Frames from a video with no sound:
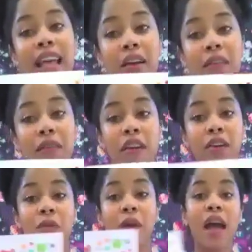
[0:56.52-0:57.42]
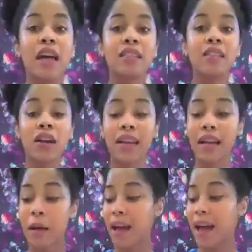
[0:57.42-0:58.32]
letter for you talking
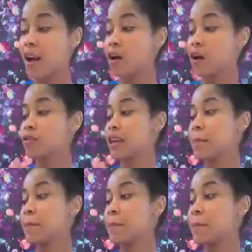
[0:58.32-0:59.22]
about the